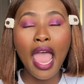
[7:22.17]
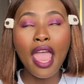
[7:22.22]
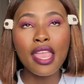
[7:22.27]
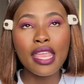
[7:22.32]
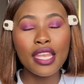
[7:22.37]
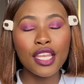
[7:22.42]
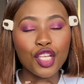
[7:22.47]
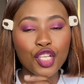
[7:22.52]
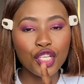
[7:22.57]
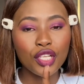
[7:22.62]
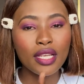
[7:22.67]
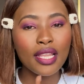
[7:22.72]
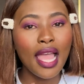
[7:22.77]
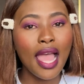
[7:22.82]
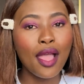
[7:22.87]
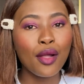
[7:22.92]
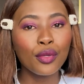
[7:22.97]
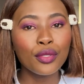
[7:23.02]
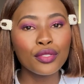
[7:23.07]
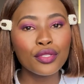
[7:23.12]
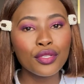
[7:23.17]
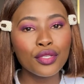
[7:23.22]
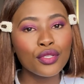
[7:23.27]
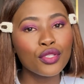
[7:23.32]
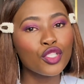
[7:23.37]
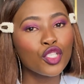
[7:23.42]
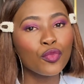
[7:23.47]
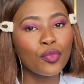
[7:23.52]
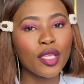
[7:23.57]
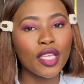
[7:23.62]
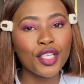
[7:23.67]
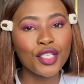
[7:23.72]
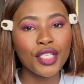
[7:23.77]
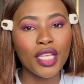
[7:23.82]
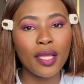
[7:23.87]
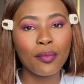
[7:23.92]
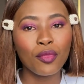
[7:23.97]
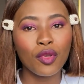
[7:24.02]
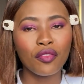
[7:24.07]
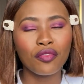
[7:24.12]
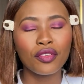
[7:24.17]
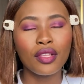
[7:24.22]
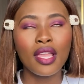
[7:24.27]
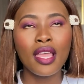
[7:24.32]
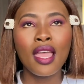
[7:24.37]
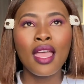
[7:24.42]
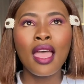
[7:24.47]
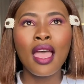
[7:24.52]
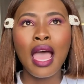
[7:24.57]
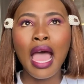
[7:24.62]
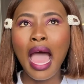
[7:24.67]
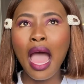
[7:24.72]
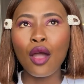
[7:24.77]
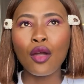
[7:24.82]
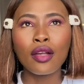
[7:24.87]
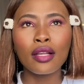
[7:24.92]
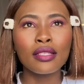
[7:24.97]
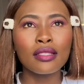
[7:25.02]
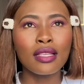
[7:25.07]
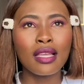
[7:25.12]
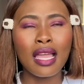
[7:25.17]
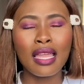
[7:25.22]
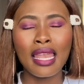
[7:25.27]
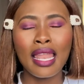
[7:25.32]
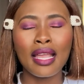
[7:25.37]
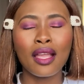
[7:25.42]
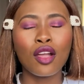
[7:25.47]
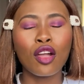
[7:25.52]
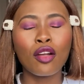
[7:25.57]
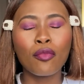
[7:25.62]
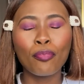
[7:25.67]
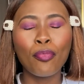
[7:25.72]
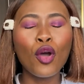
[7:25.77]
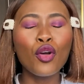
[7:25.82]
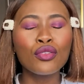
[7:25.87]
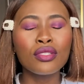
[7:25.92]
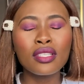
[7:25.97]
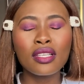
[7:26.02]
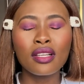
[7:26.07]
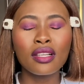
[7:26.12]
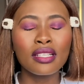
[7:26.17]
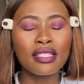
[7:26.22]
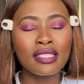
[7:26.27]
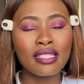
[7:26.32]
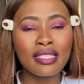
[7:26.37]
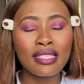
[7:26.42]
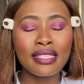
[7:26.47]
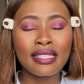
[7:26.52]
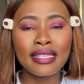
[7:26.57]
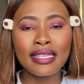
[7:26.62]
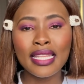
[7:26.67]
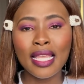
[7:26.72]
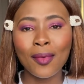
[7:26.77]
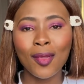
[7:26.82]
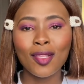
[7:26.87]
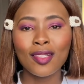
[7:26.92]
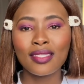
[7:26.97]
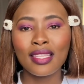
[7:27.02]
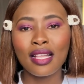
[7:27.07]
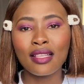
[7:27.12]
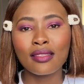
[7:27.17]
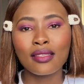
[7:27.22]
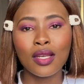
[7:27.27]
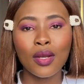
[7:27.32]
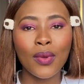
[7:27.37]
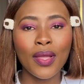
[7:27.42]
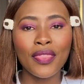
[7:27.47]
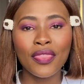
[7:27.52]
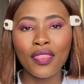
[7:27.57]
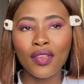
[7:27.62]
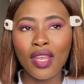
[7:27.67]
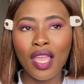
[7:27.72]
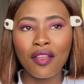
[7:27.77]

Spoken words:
initially I also used to be ashamed of how like posting consistently about Style 013.